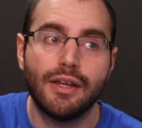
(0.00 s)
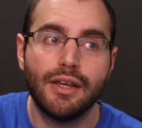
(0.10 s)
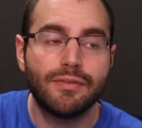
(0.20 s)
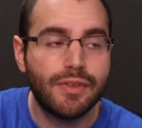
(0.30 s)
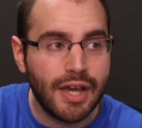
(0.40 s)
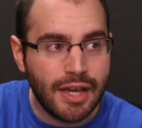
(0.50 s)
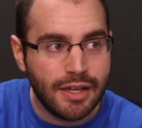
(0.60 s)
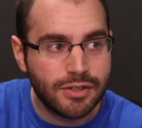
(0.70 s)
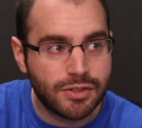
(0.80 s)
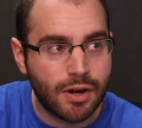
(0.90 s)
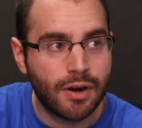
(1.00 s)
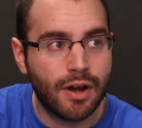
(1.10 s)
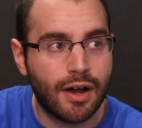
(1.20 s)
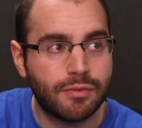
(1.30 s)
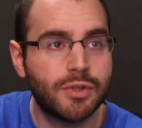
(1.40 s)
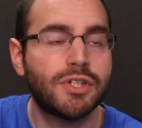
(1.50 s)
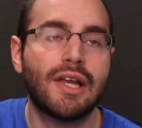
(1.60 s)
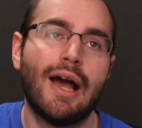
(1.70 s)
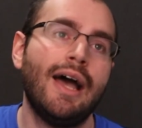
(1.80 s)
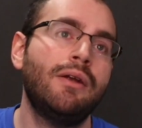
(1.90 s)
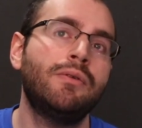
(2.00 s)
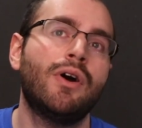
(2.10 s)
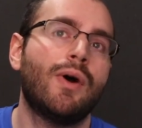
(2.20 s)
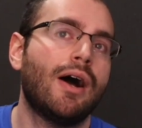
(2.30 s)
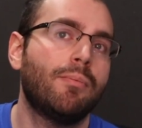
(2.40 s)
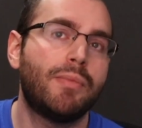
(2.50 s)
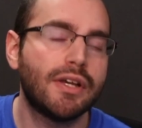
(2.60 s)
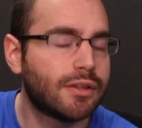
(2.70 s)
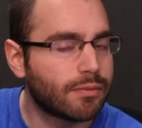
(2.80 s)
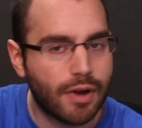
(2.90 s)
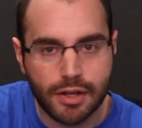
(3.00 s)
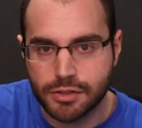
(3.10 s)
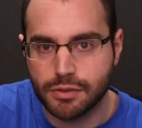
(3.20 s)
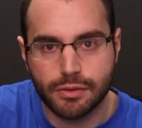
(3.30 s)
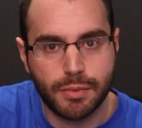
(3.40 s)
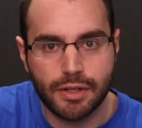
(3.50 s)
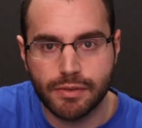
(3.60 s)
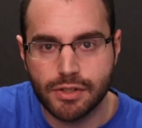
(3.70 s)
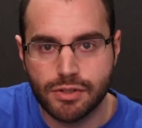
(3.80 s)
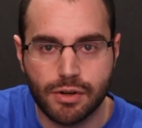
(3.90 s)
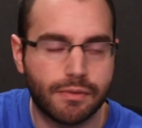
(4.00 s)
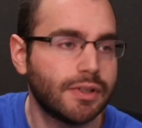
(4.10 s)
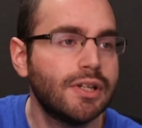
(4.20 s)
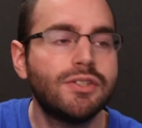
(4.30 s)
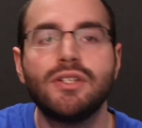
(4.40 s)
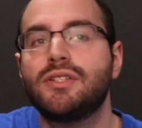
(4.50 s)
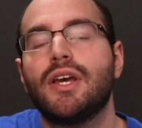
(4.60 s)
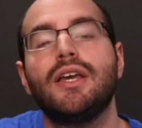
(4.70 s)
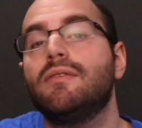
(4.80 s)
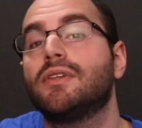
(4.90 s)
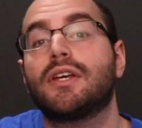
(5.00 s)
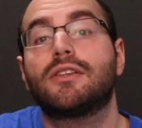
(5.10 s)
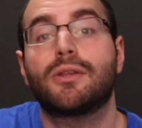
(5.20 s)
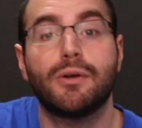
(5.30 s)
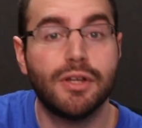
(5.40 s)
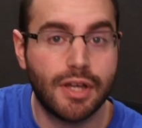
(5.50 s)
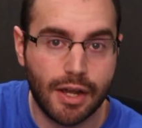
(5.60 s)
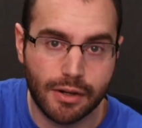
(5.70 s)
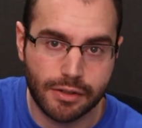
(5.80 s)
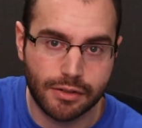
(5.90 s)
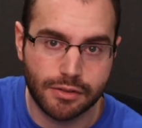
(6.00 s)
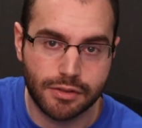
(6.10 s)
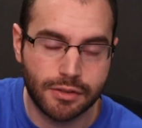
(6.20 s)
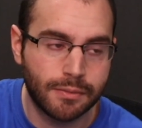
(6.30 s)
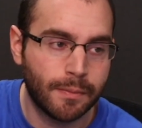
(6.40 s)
if they started off, which like I don't know how big the roster would be if they start over. Let's just say even like 30 characters.